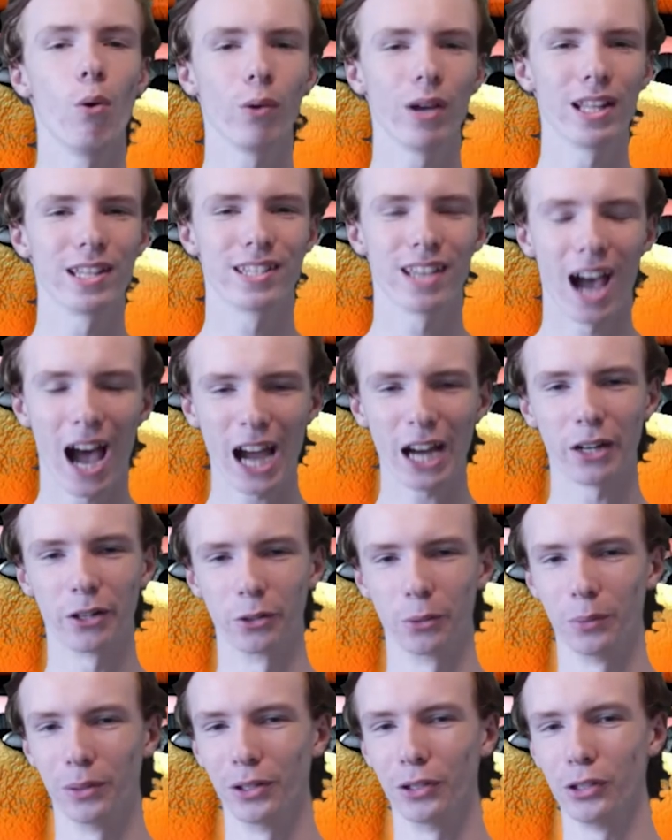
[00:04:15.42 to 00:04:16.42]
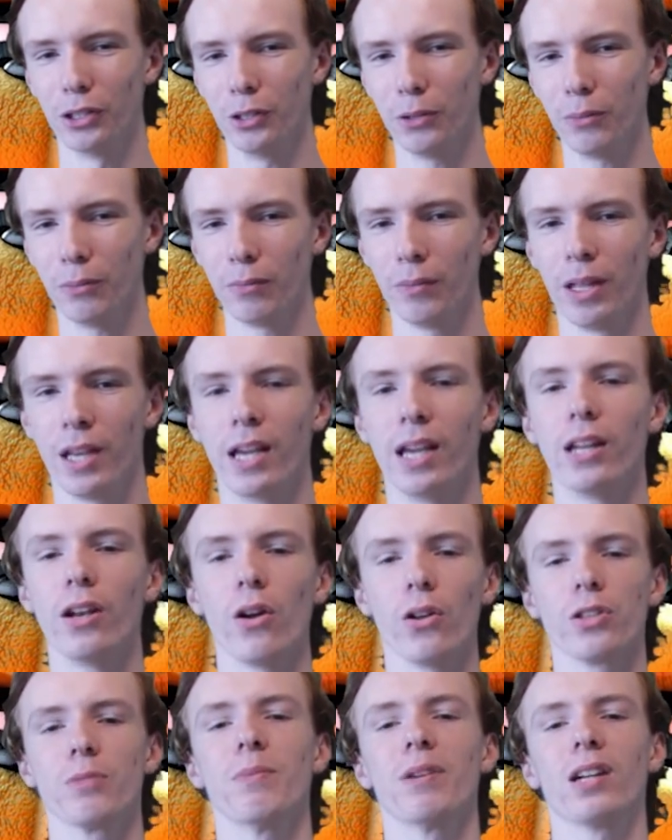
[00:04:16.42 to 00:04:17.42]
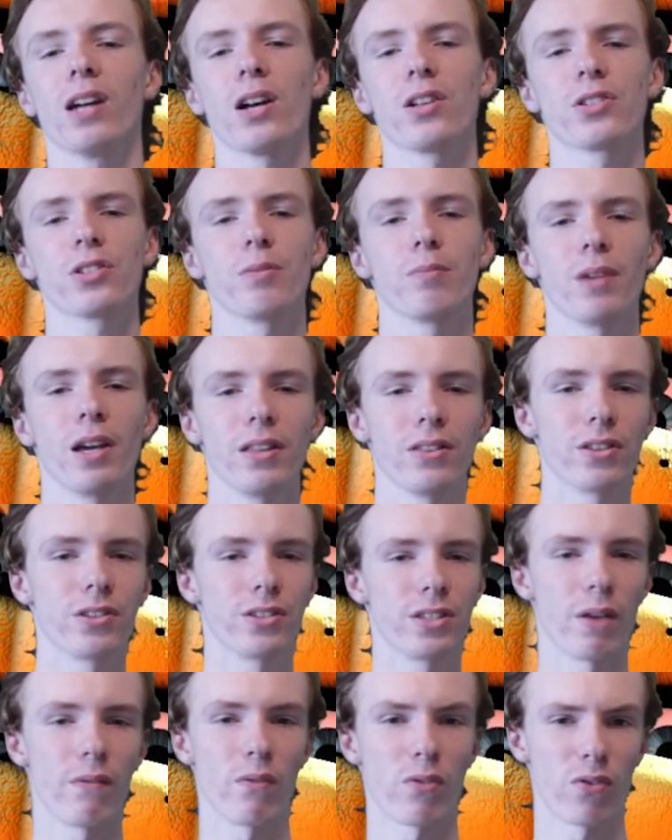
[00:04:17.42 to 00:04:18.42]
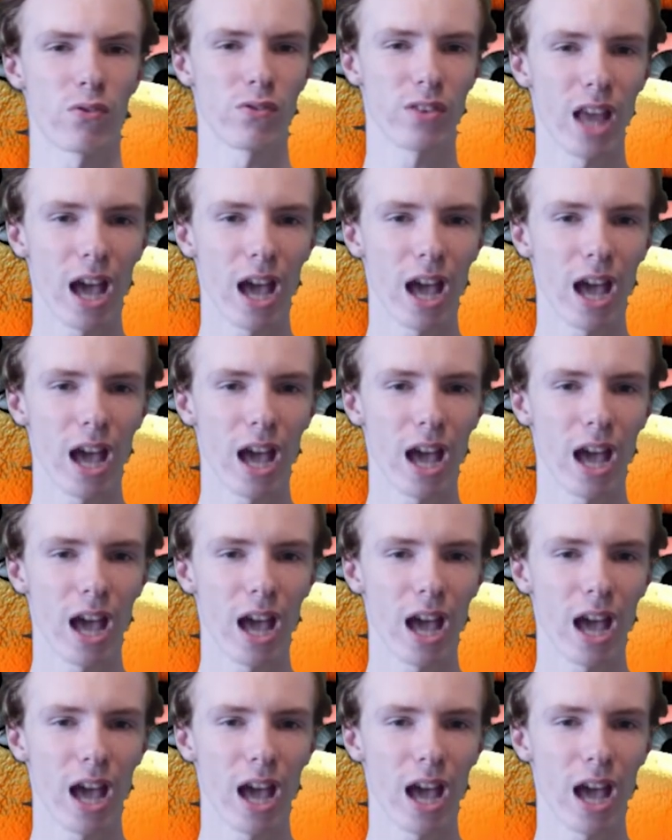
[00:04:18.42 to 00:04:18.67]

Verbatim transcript: won't get tired, will you? In Ultimate Custom Night, the 7th